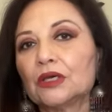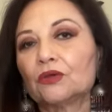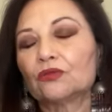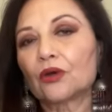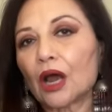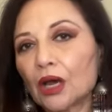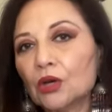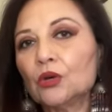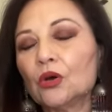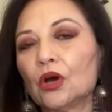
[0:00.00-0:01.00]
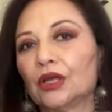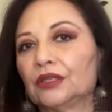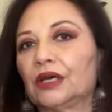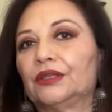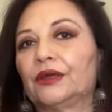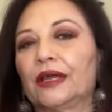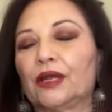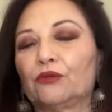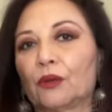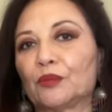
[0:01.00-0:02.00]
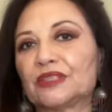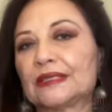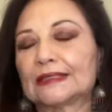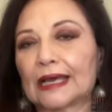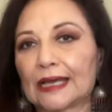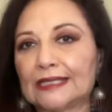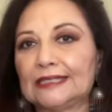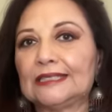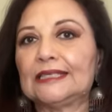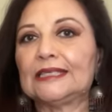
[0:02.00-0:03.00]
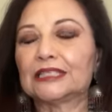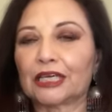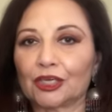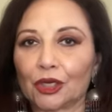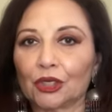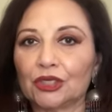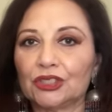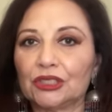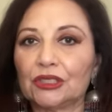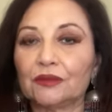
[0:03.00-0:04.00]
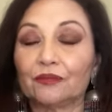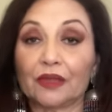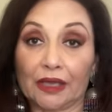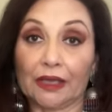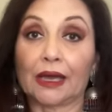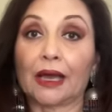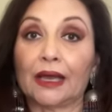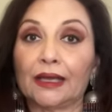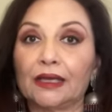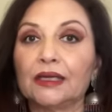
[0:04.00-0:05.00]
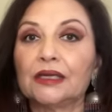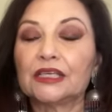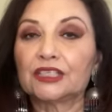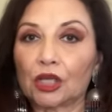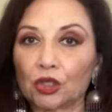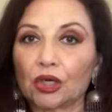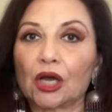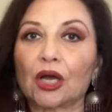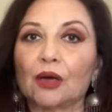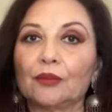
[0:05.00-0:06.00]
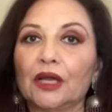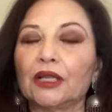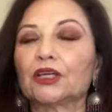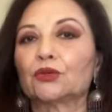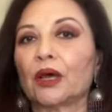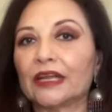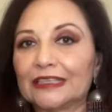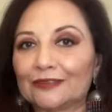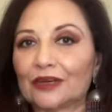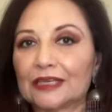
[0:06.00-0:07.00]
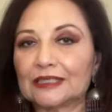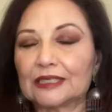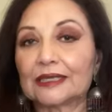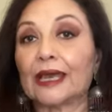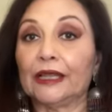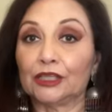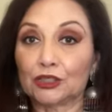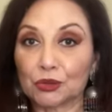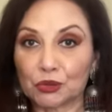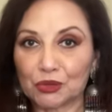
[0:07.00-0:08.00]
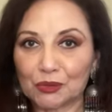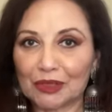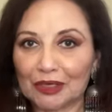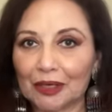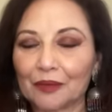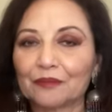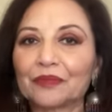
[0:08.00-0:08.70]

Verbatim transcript: Rahu, on the other hand, represents IT, technology, AI, telecom, electronic devices, and the social media.